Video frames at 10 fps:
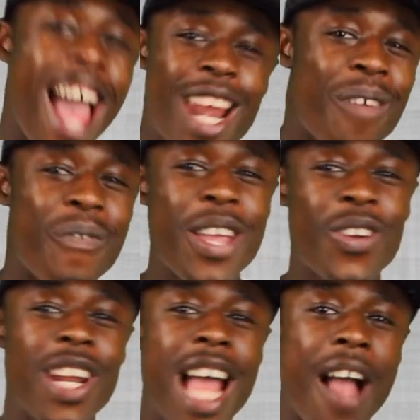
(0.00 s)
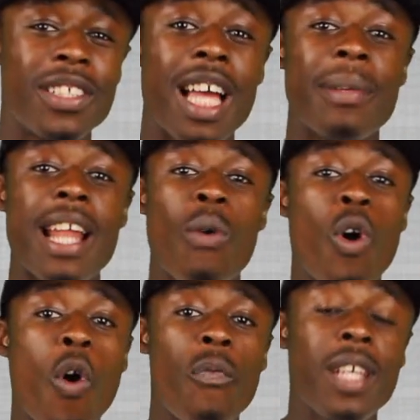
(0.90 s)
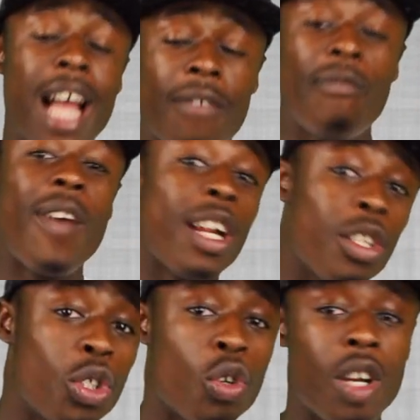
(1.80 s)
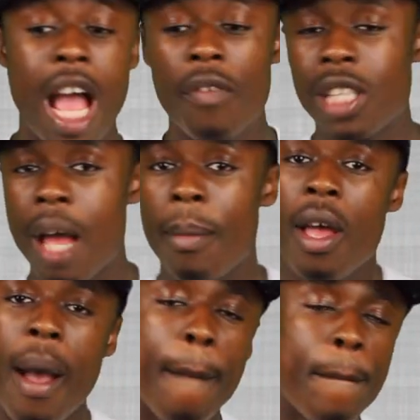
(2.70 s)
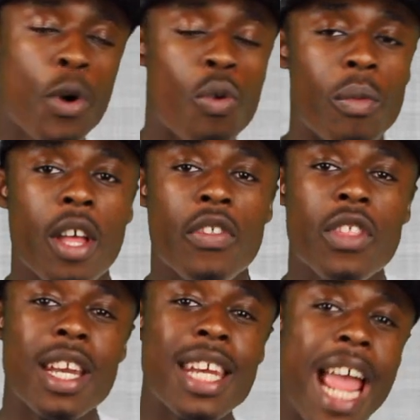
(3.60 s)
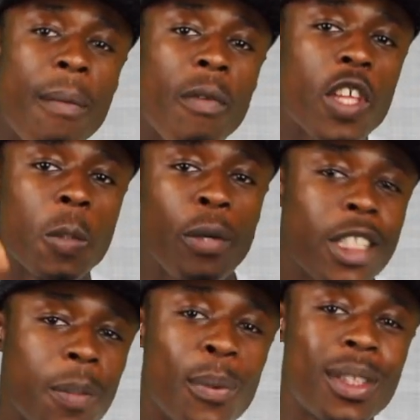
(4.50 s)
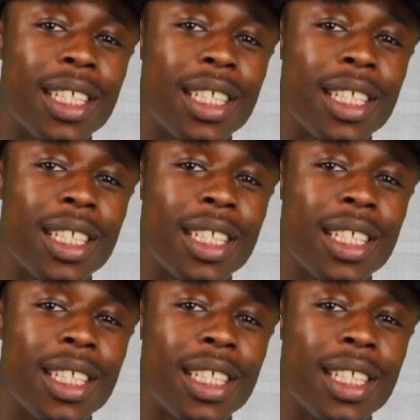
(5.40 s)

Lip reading: elevate your lifetime and that will hopefully add value to your lifetime. And boom, the name of this principle